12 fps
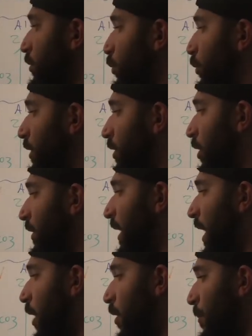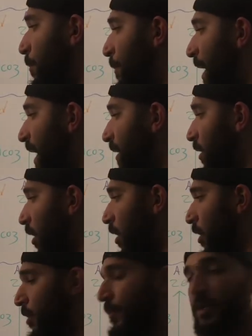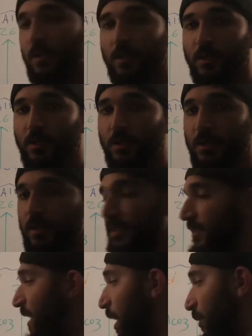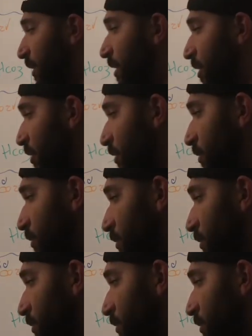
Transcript: we know that our bicarb is down here,